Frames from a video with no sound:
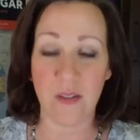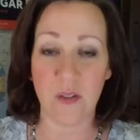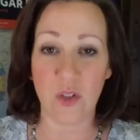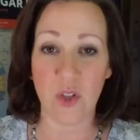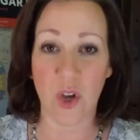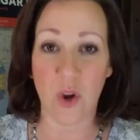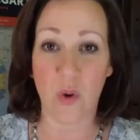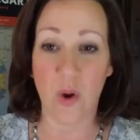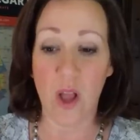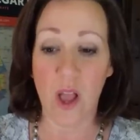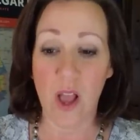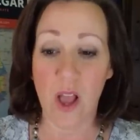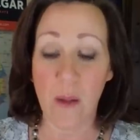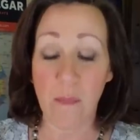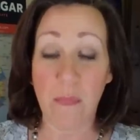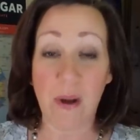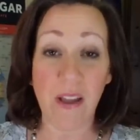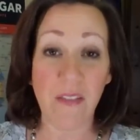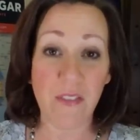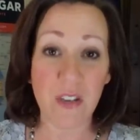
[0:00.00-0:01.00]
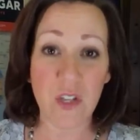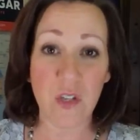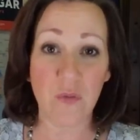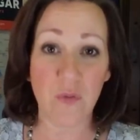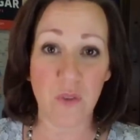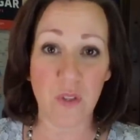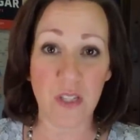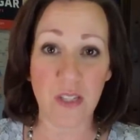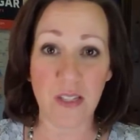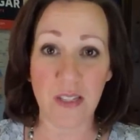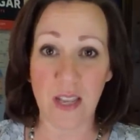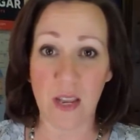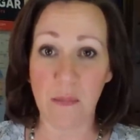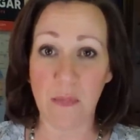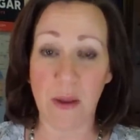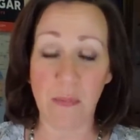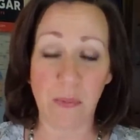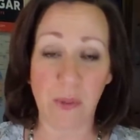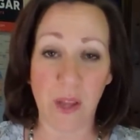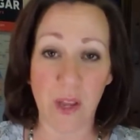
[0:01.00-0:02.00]
And so my vision for this state,
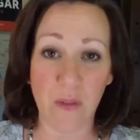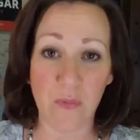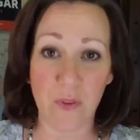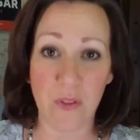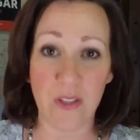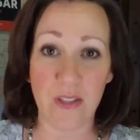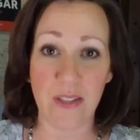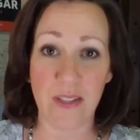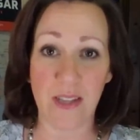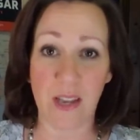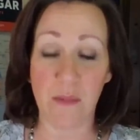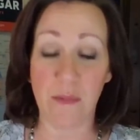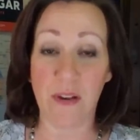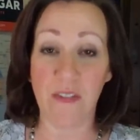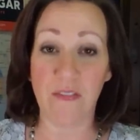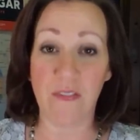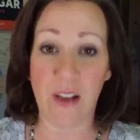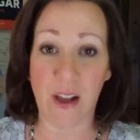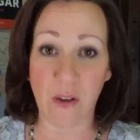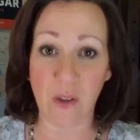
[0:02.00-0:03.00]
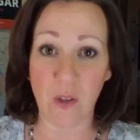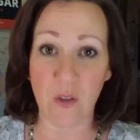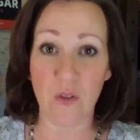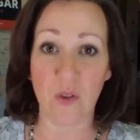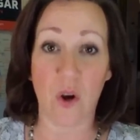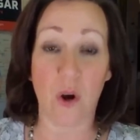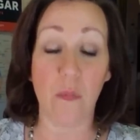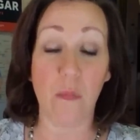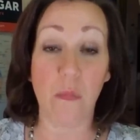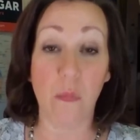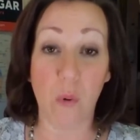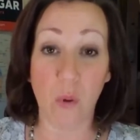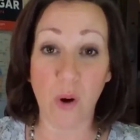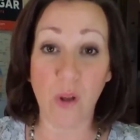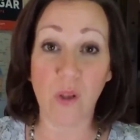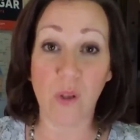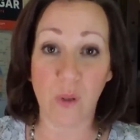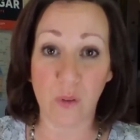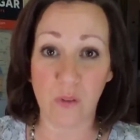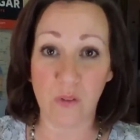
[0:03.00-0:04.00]
my plan for this state, my values are more
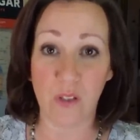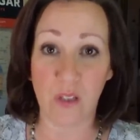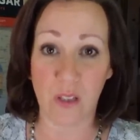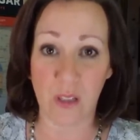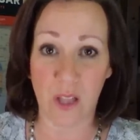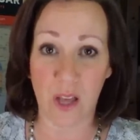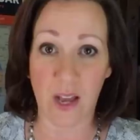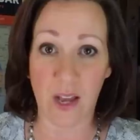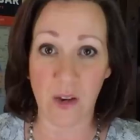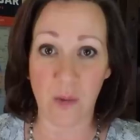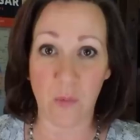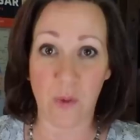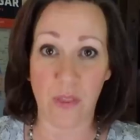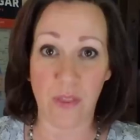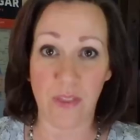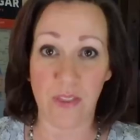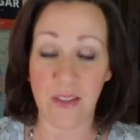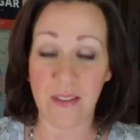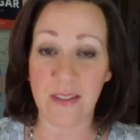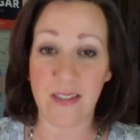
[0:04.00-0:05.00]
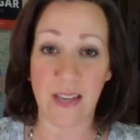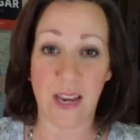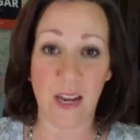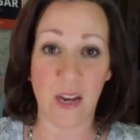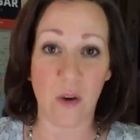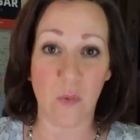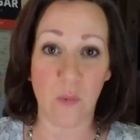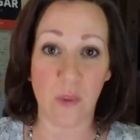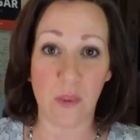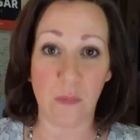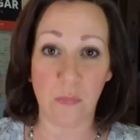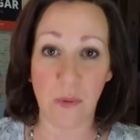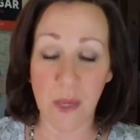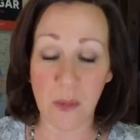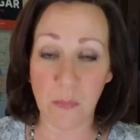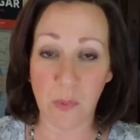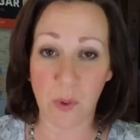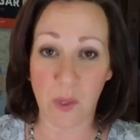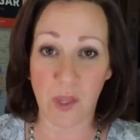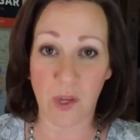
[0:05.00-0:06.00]
closely aligned with this state and with the
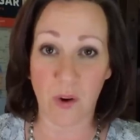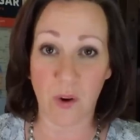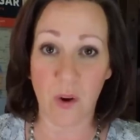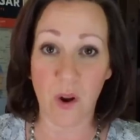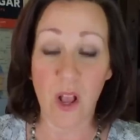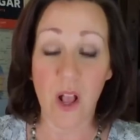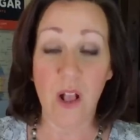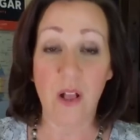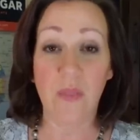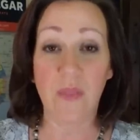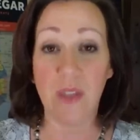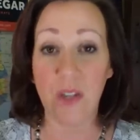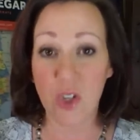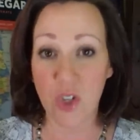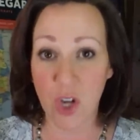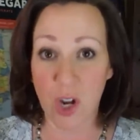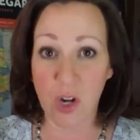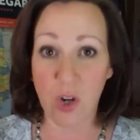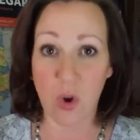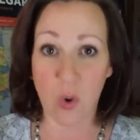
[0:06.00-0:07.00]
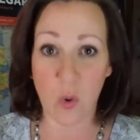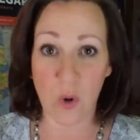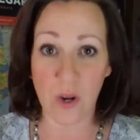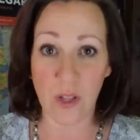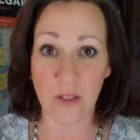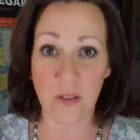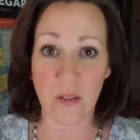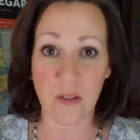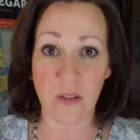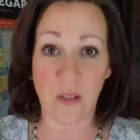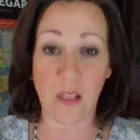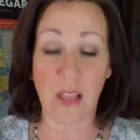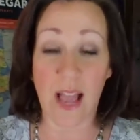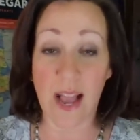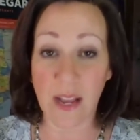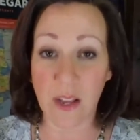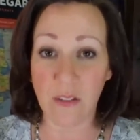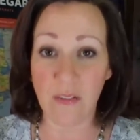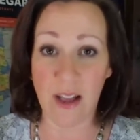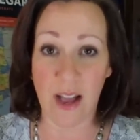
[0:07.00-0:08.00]
people here than John Cornyn's
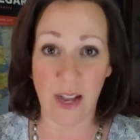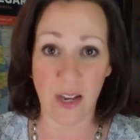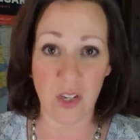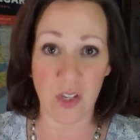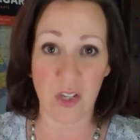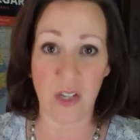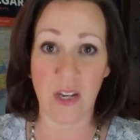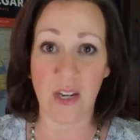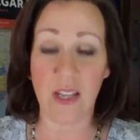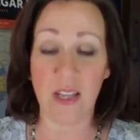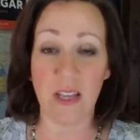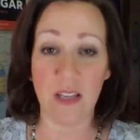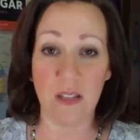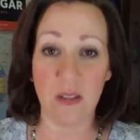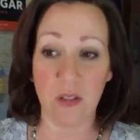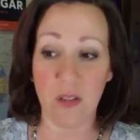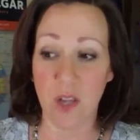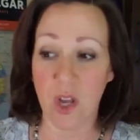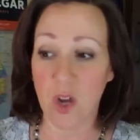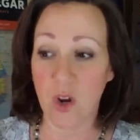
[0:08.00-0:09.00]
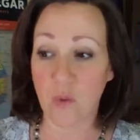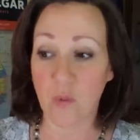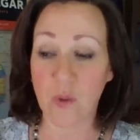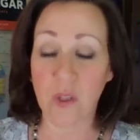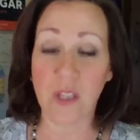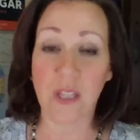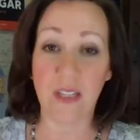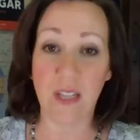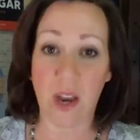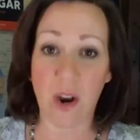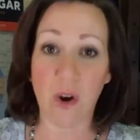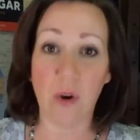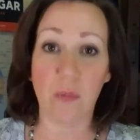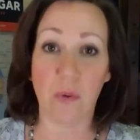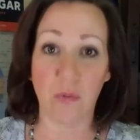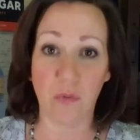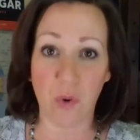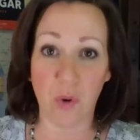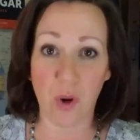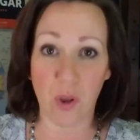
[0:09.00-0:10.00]
lack of action and his really
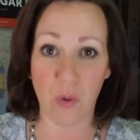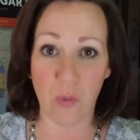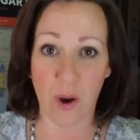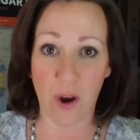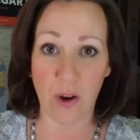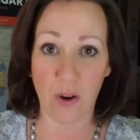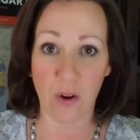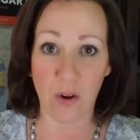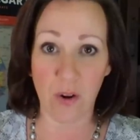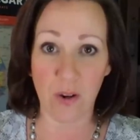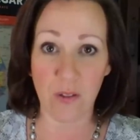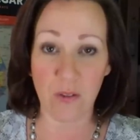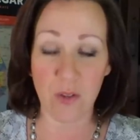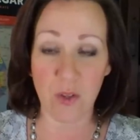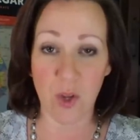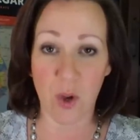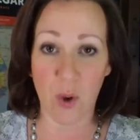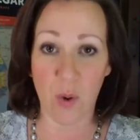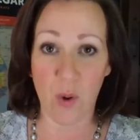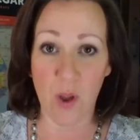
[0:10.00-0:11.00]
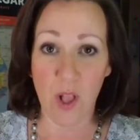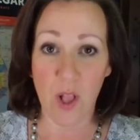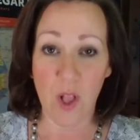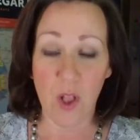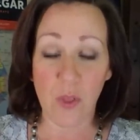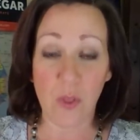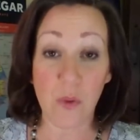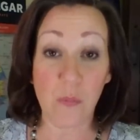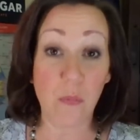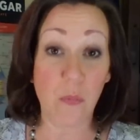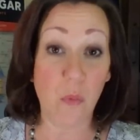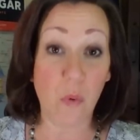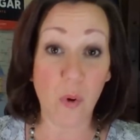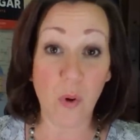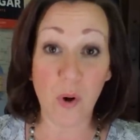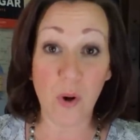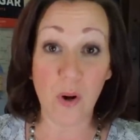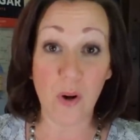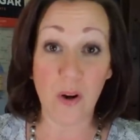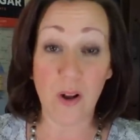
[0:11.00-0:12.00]
terrible voting record. And so the
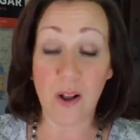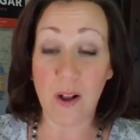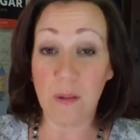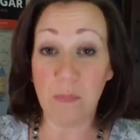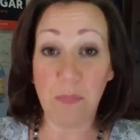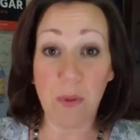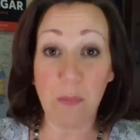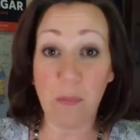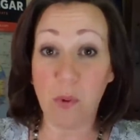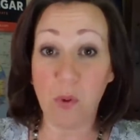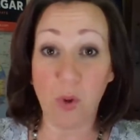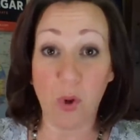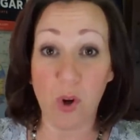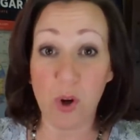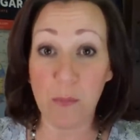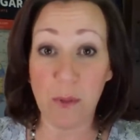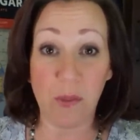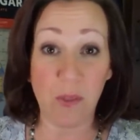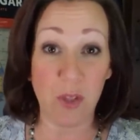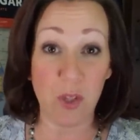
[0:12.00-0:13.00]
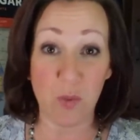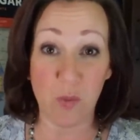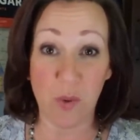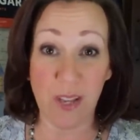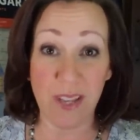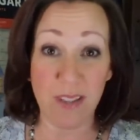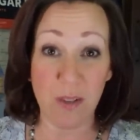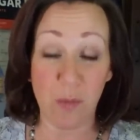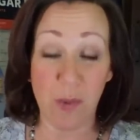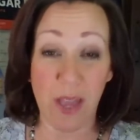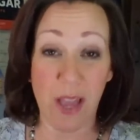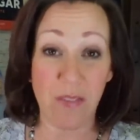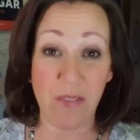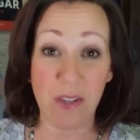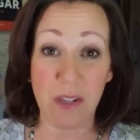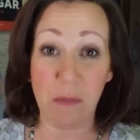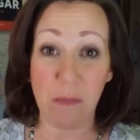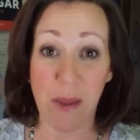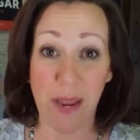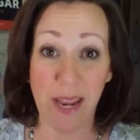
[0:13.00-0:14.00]
more uh, people learn about this race, and we have a
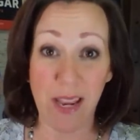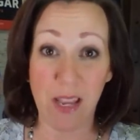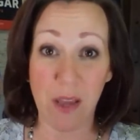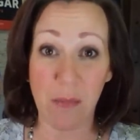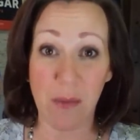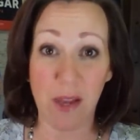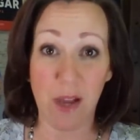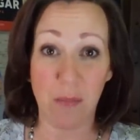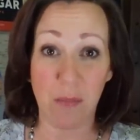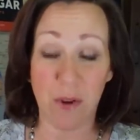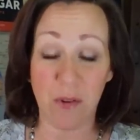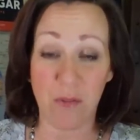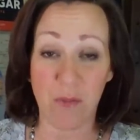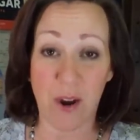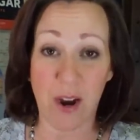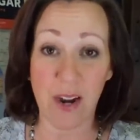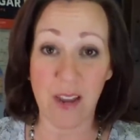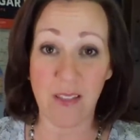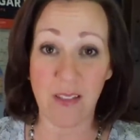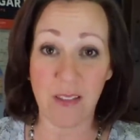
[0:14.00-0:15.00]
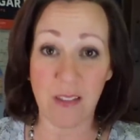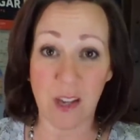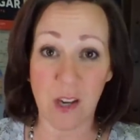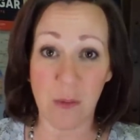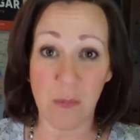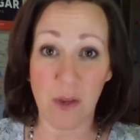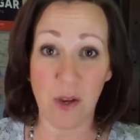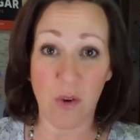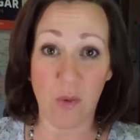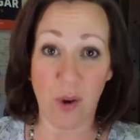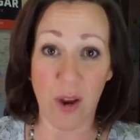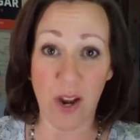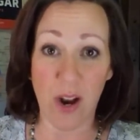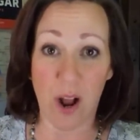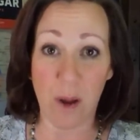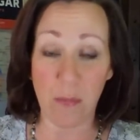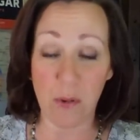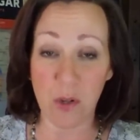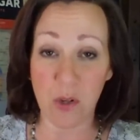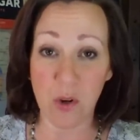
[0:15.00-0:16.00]
debate coming up on Friday, that's going to be a great
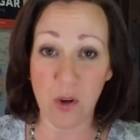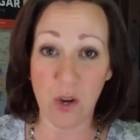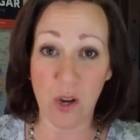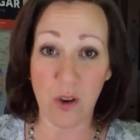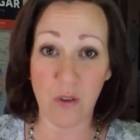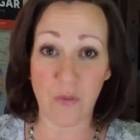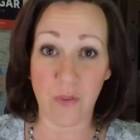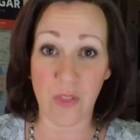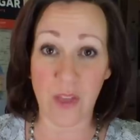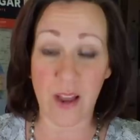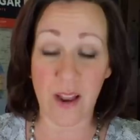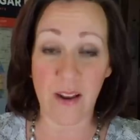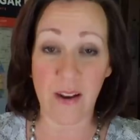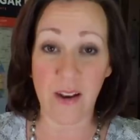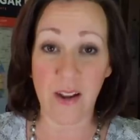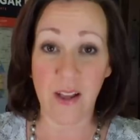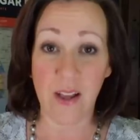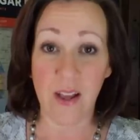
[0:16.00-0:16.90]
opportunity for that.